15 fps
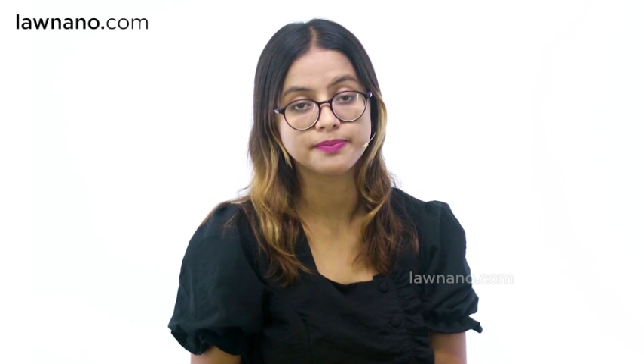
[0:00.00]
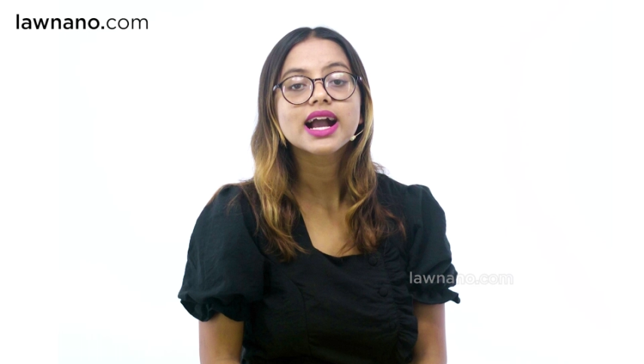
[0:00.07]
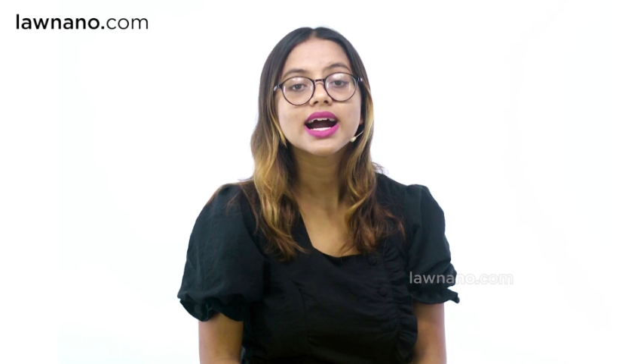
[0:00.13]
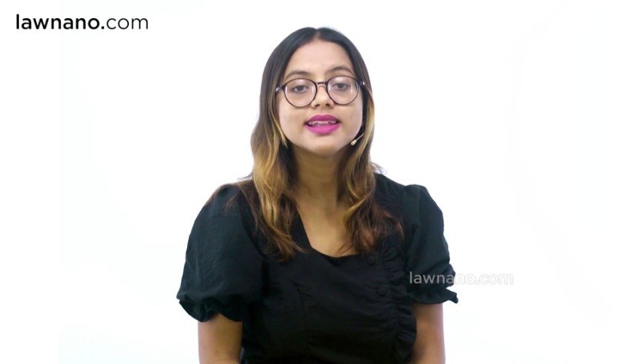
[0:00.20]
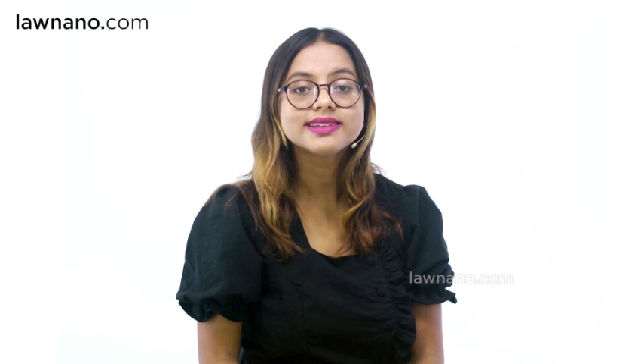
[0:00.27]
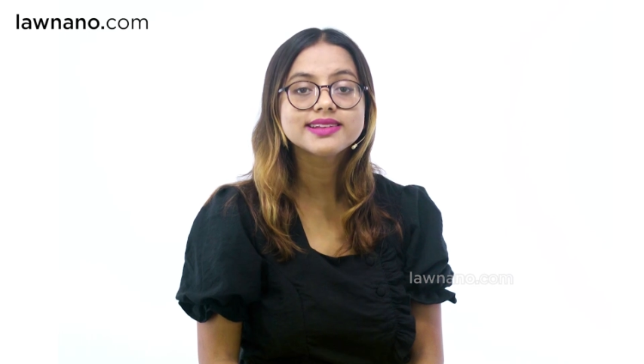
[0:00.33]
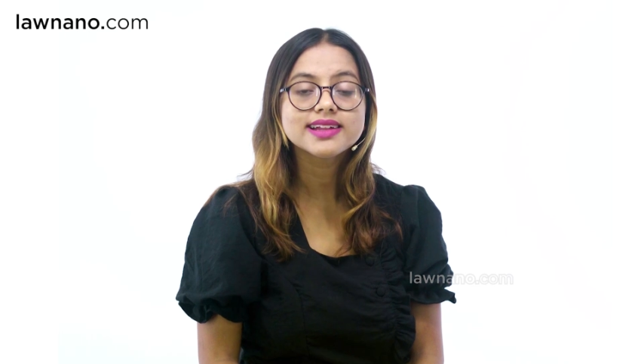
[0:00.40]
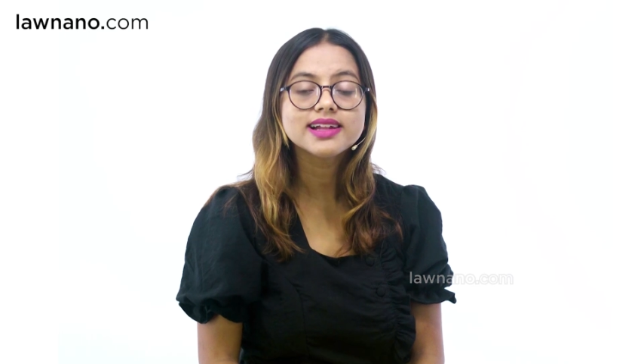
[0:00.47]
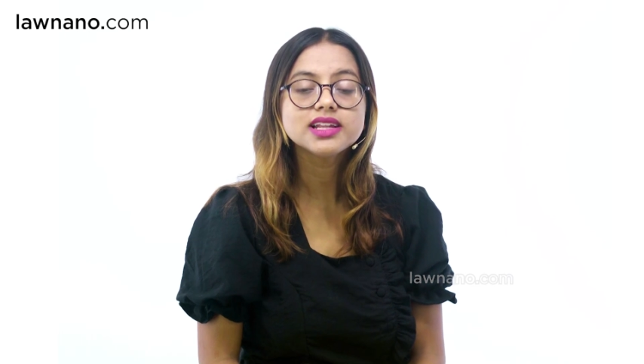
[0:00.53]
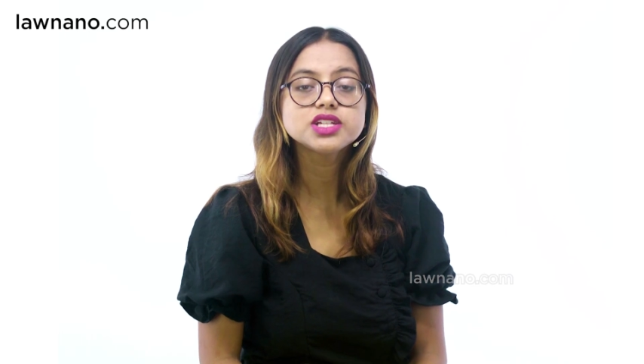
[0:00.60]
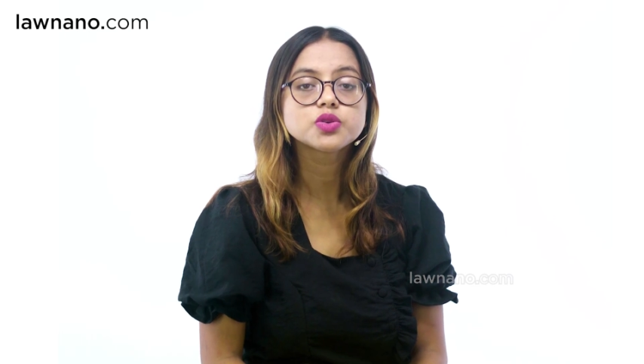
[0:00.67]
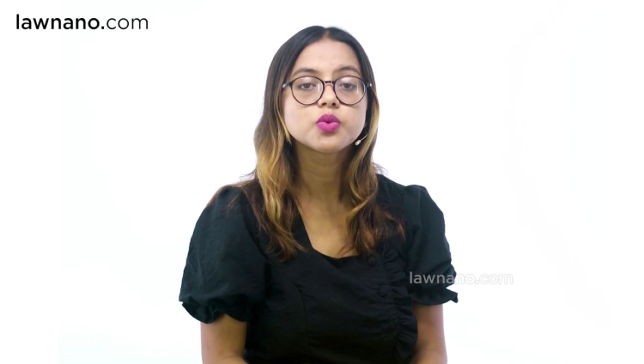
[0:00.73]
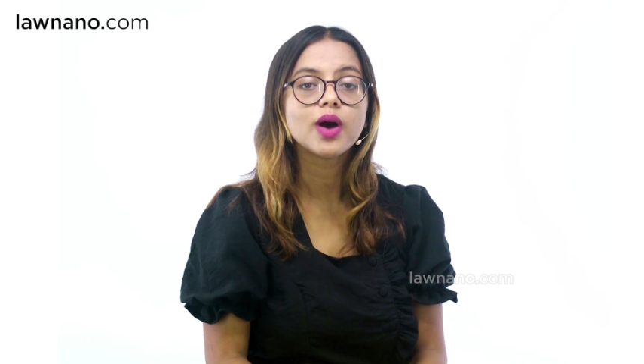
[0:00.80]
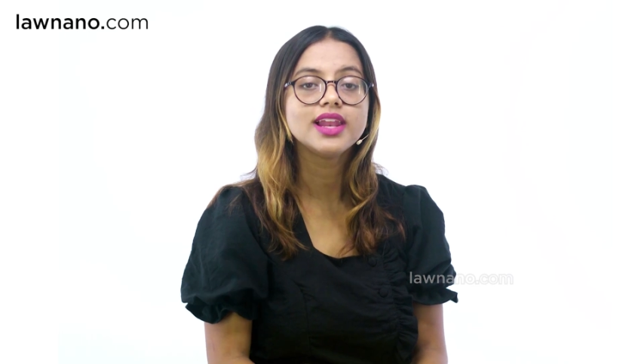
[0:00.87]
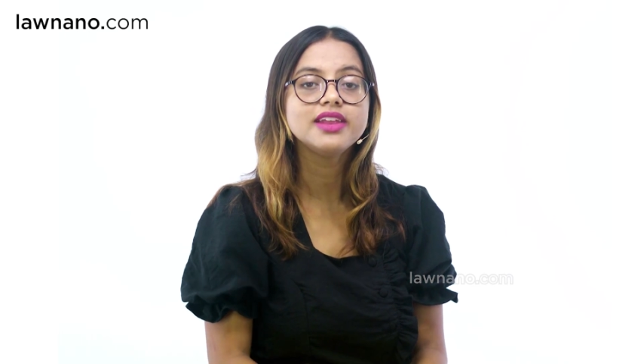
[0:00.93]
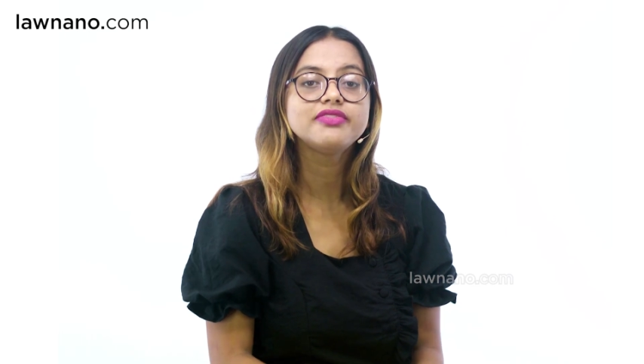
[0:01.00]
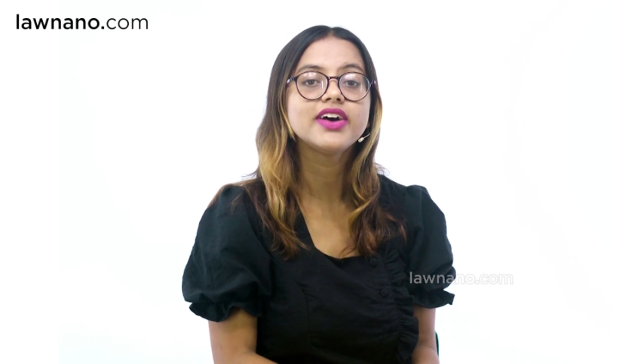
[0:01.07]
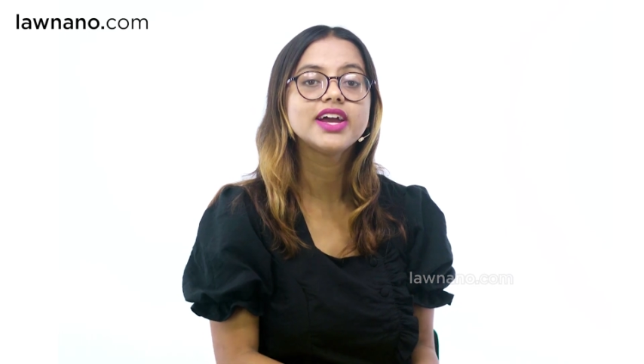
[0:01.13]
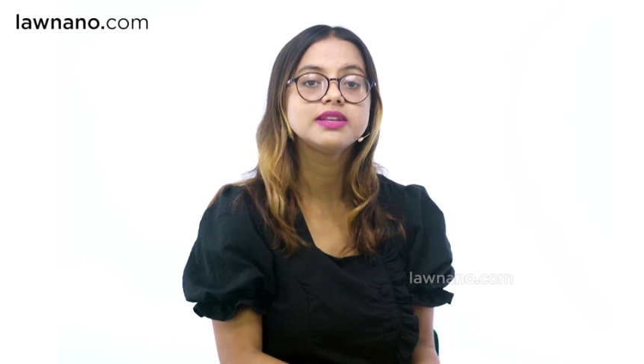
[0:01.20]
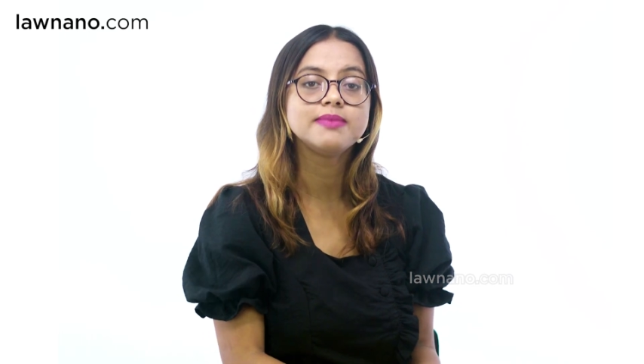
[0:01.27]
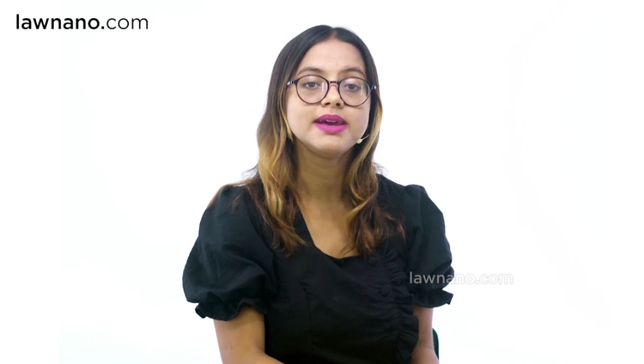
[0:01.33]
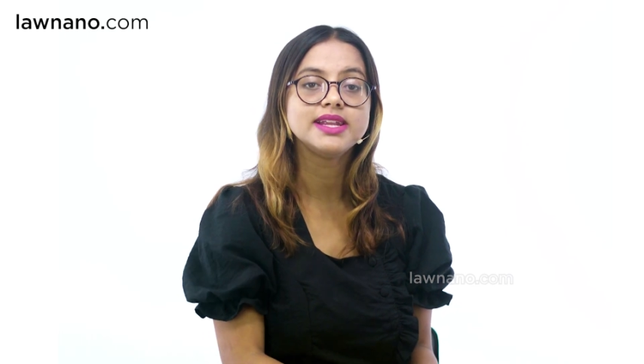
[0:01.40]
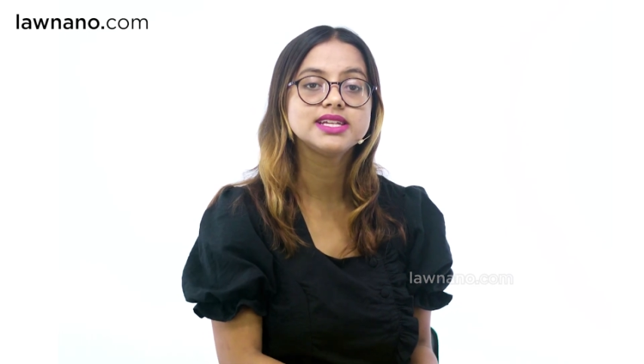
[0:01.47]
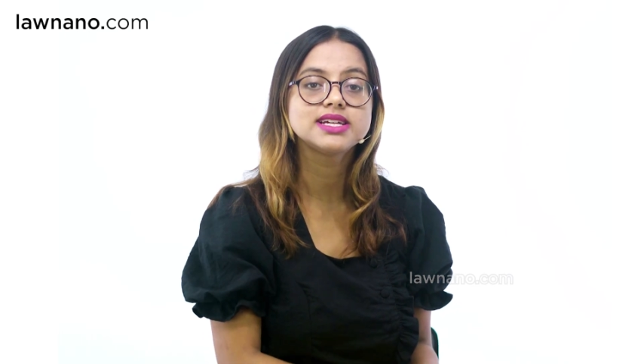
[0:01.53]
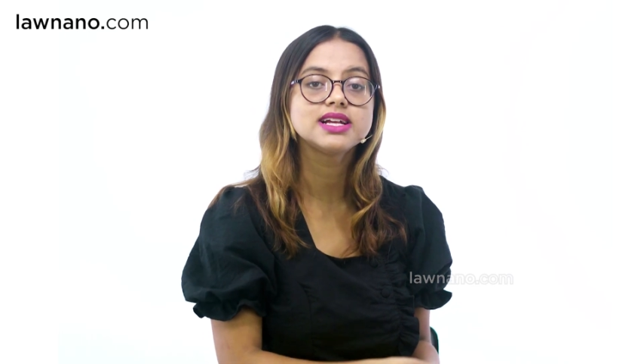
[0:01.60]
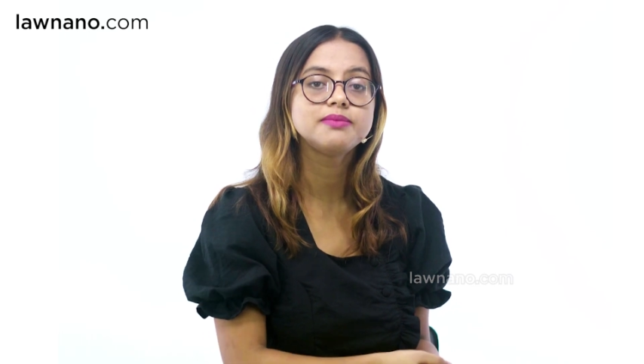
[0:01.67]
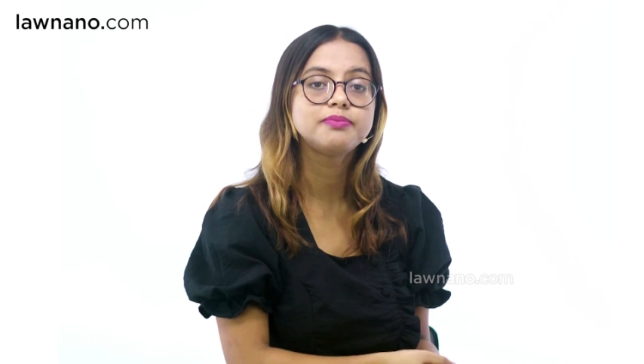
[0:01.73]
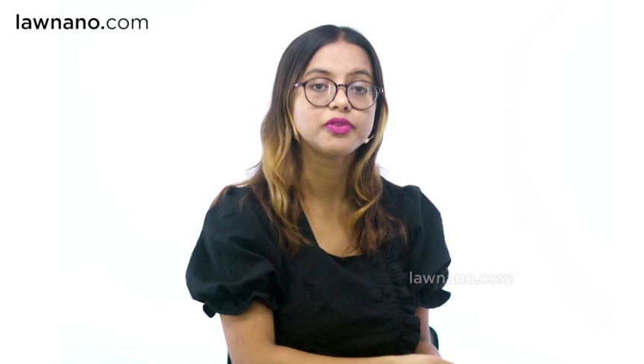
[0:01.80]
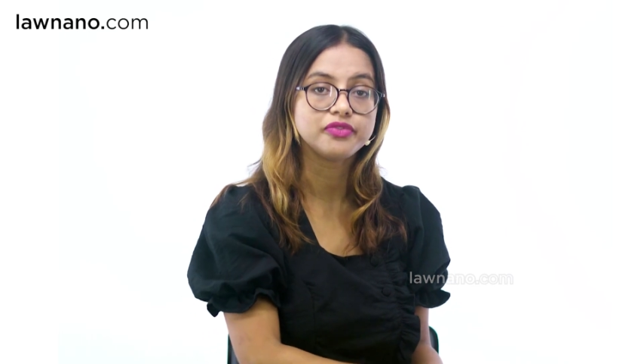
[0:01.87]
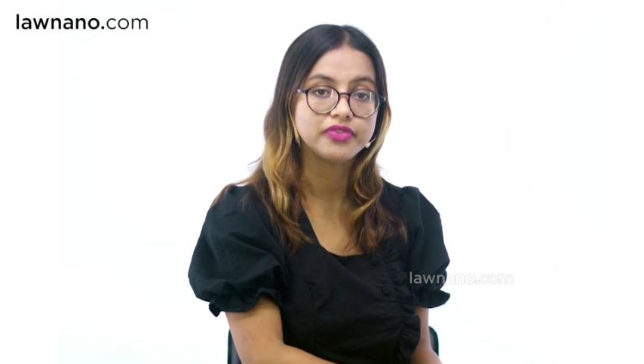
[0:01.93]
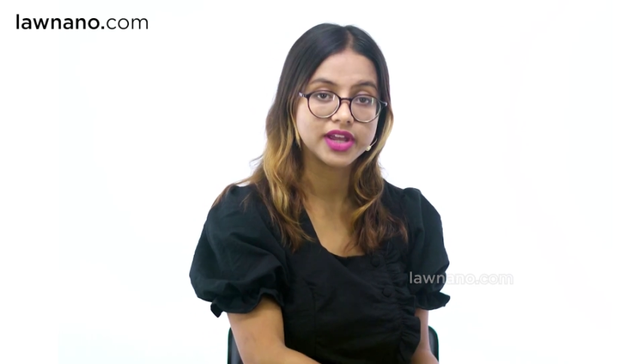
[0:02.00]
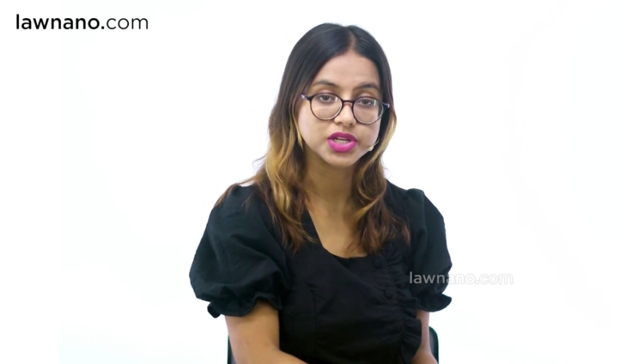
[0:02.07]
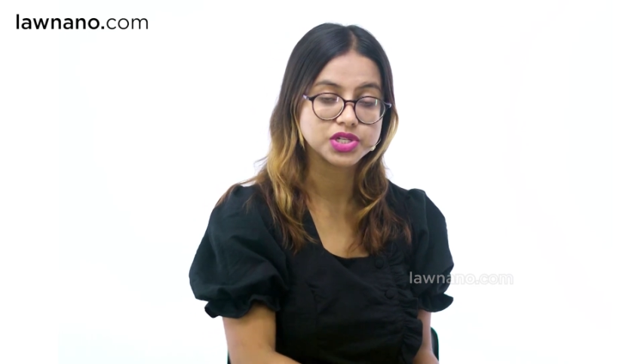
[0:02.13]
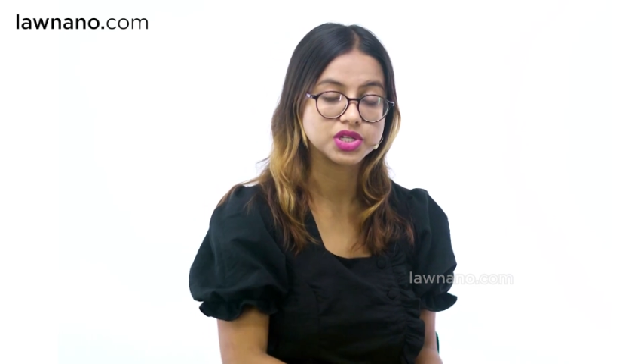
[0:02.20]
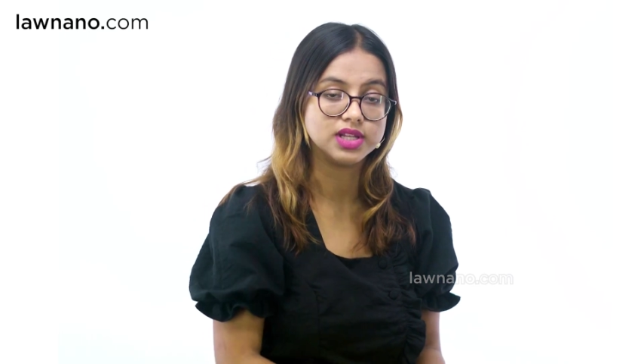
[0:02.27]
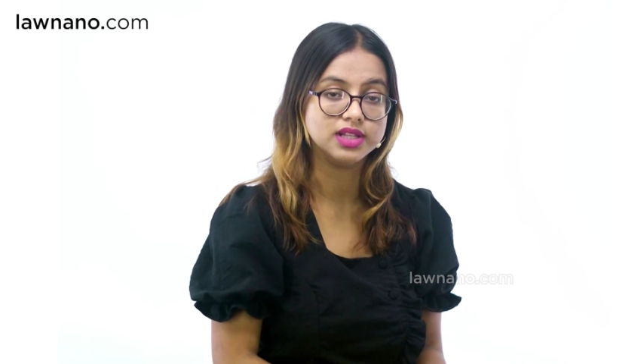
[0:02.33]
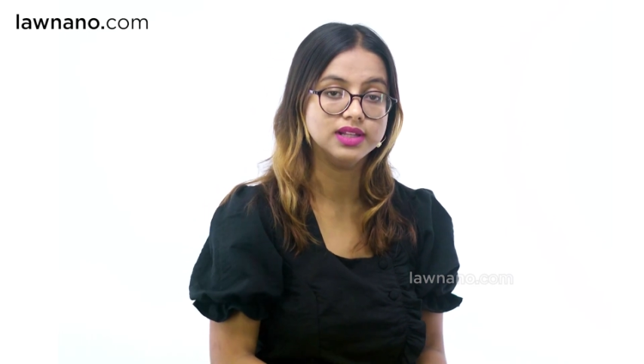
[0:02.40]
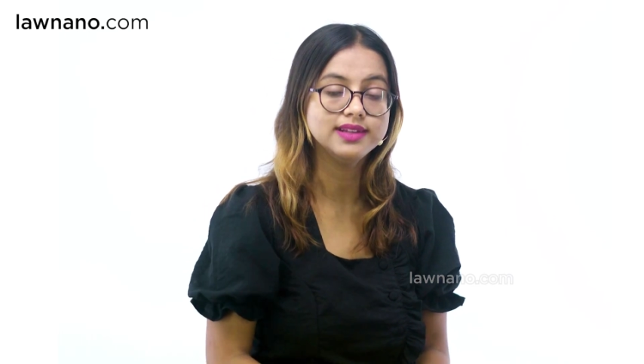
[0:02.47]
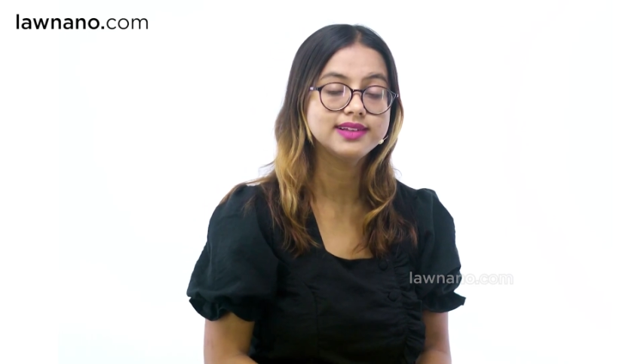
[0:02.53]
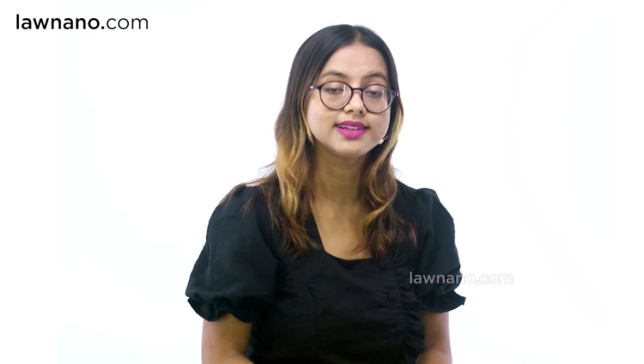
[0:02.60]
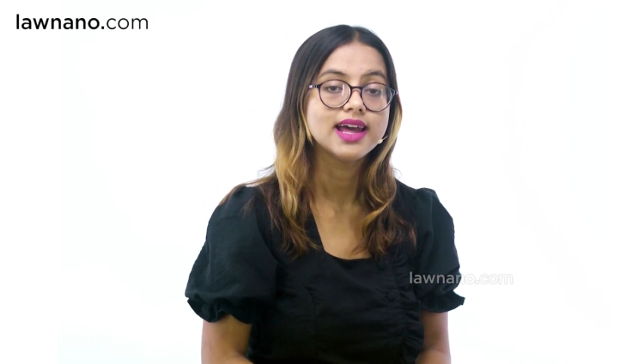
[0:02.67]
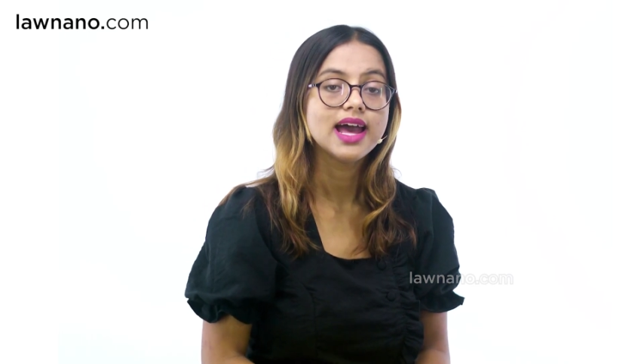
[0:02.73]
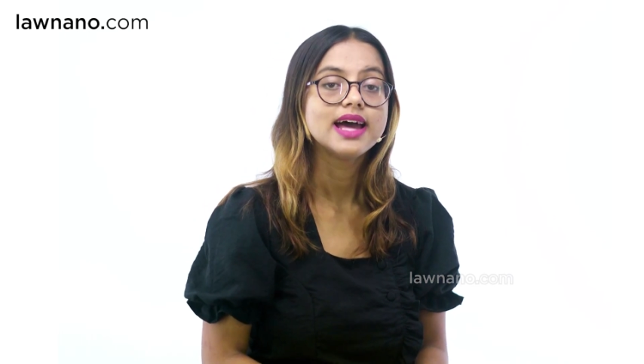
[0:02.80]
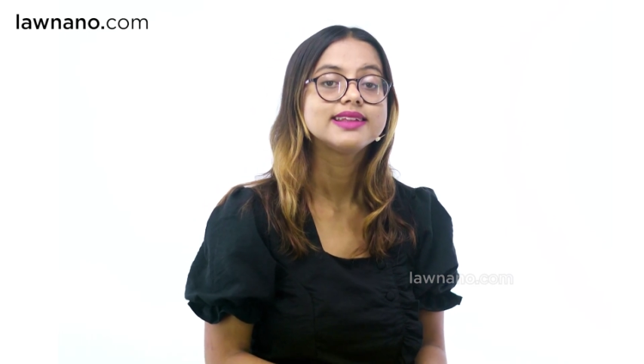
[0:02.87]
Consult qualified medical professionals,